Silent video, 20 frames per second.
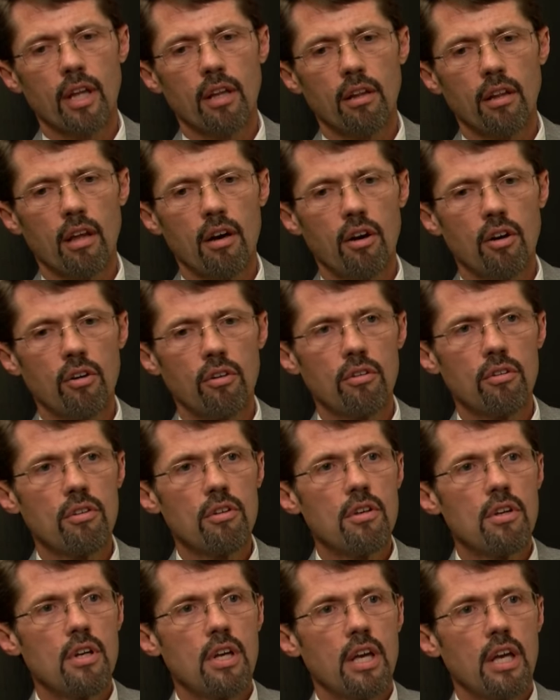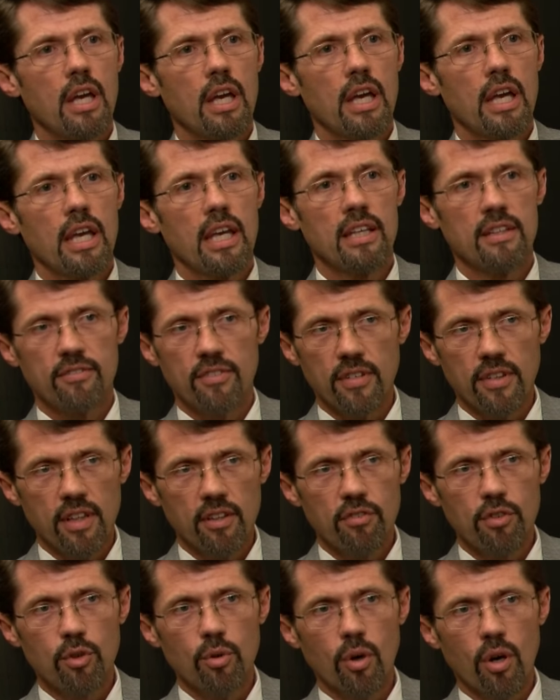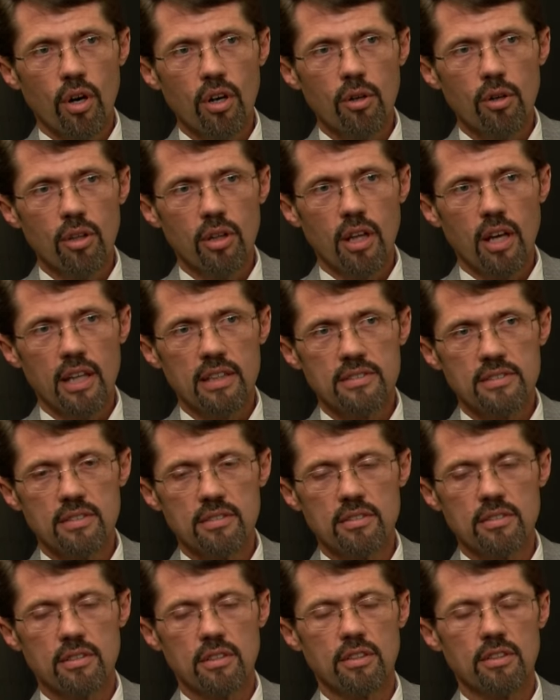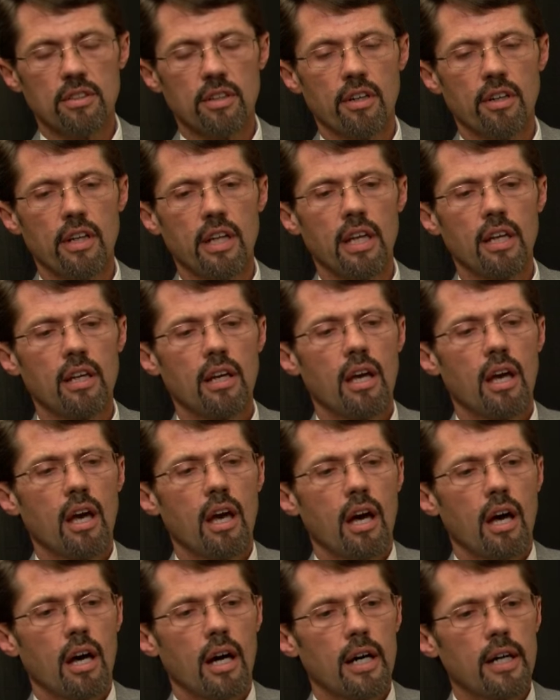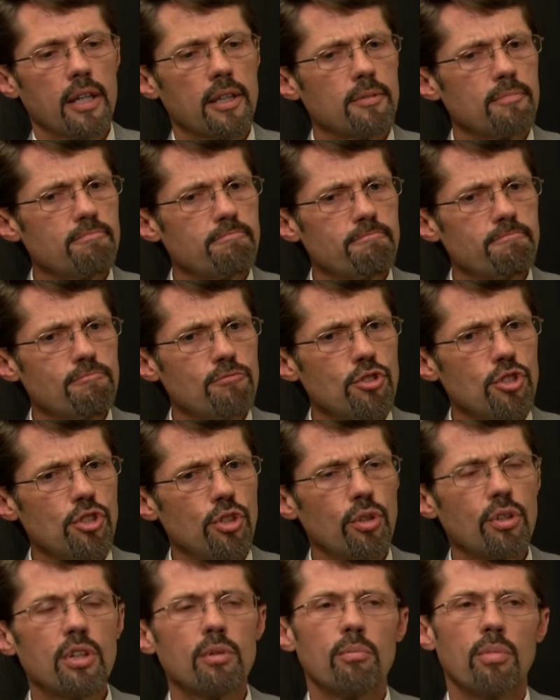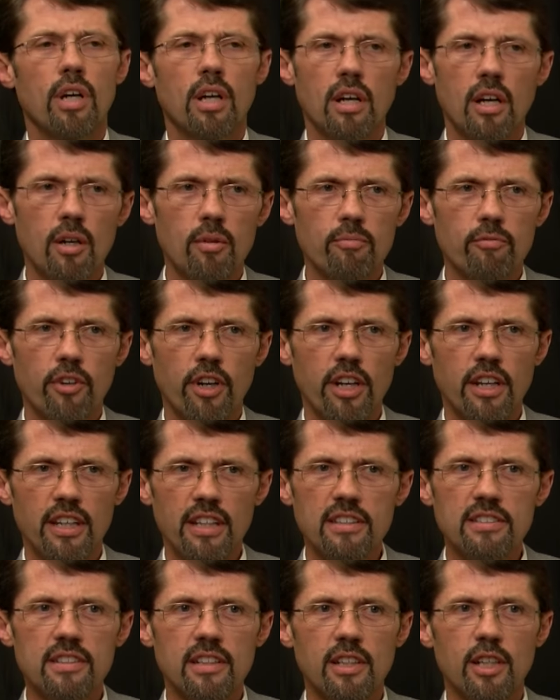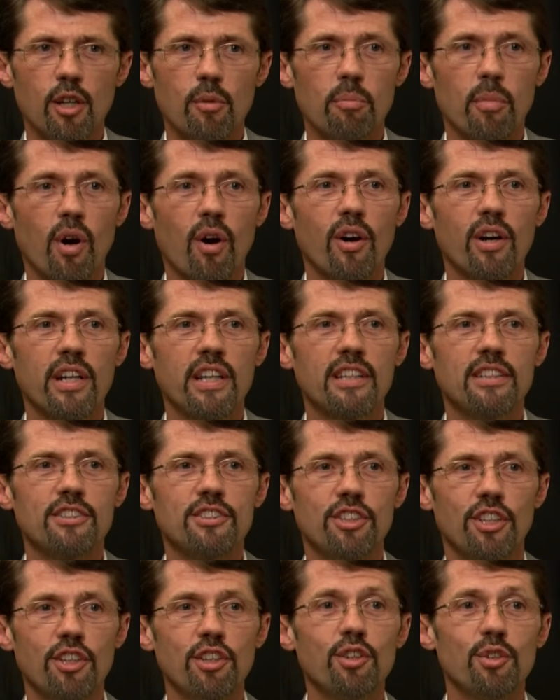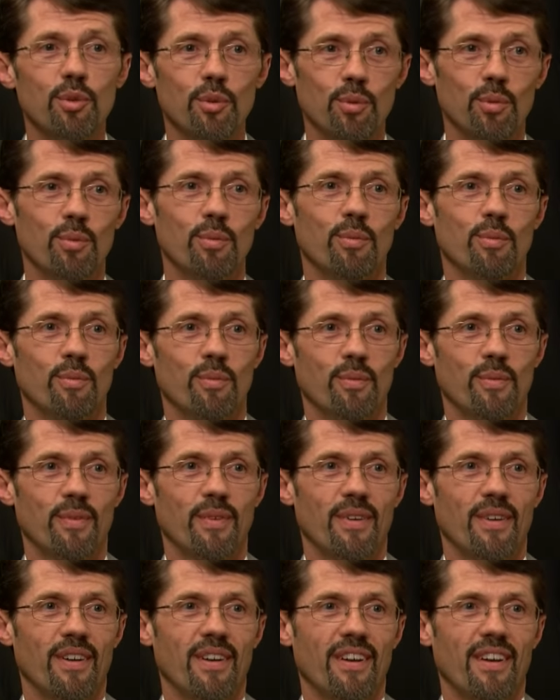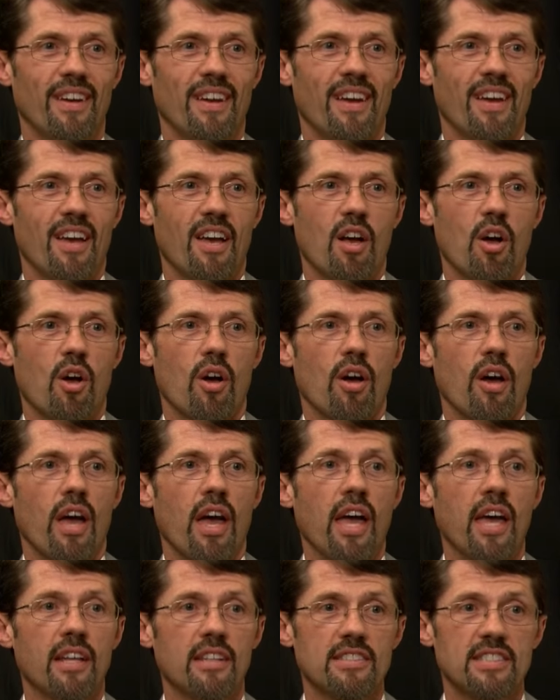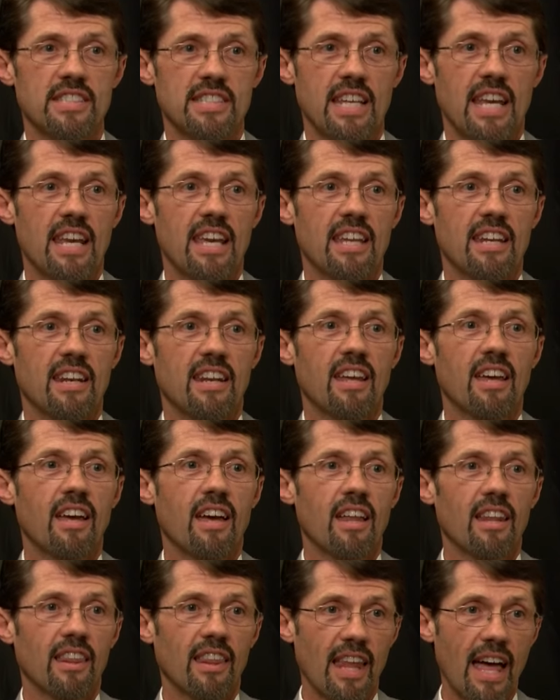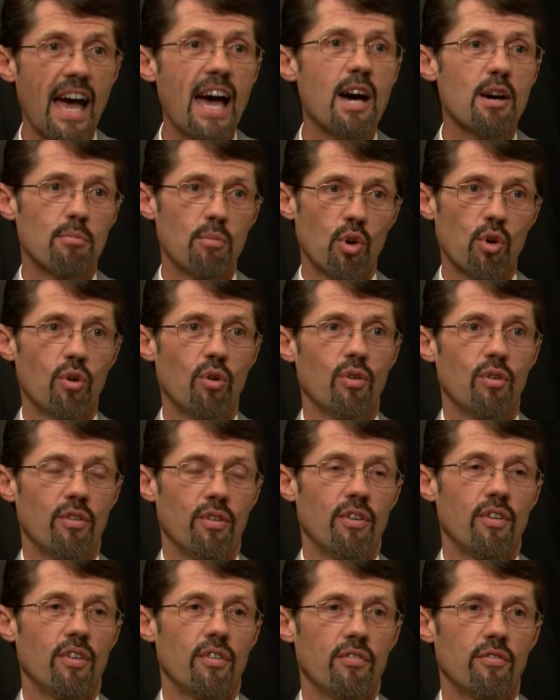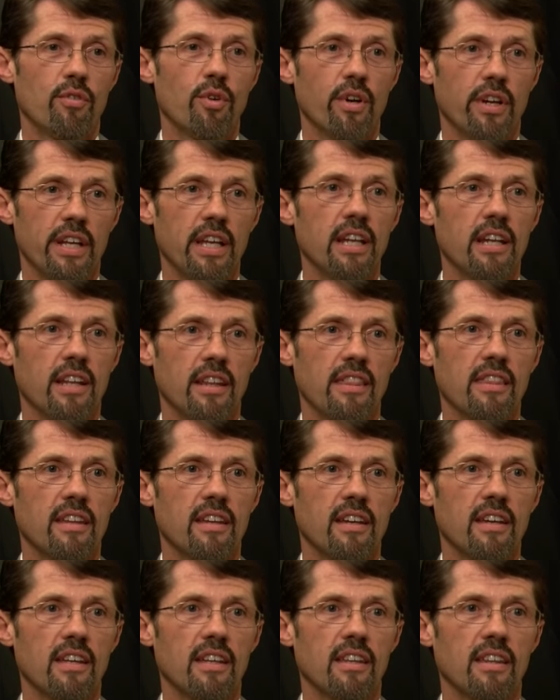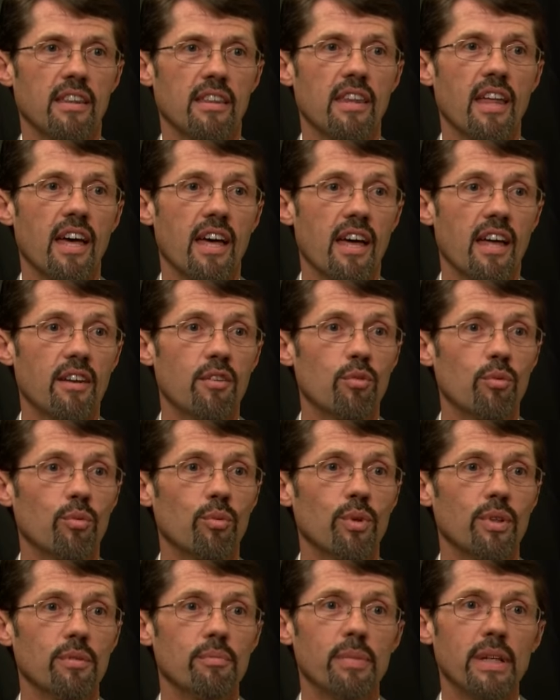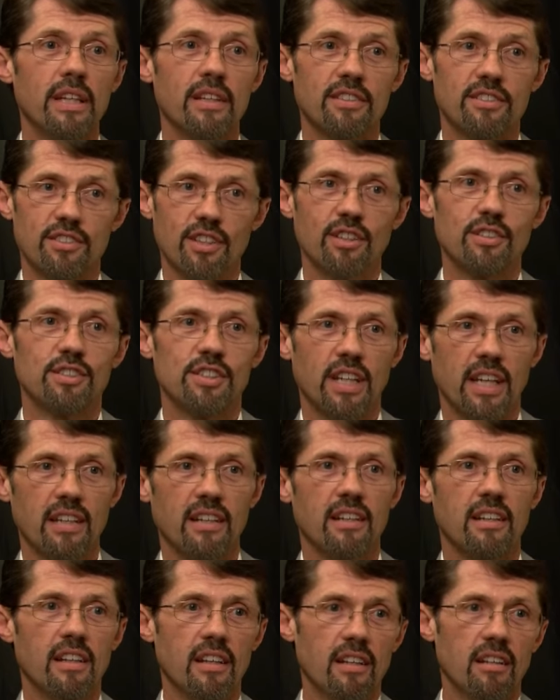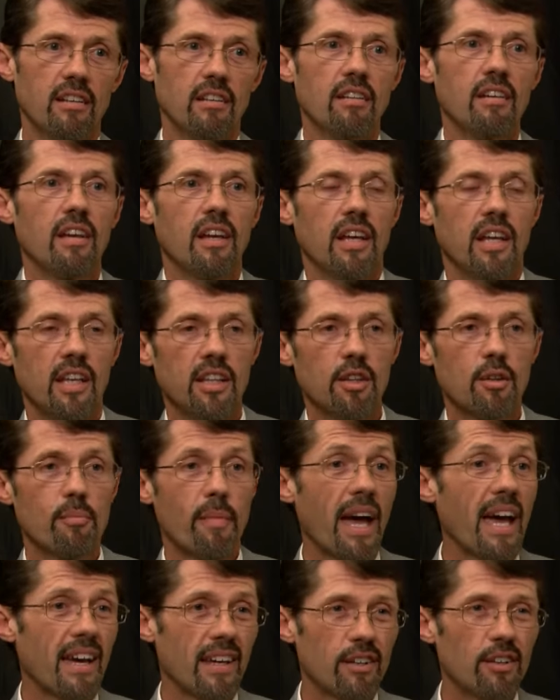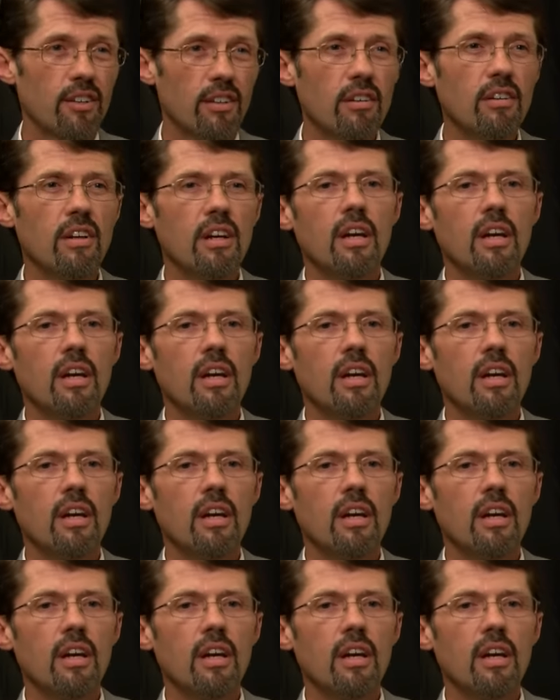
law, even if you are a licensed attorney, you could become very easily a party to and stand liable for anything that would be associated in the matter.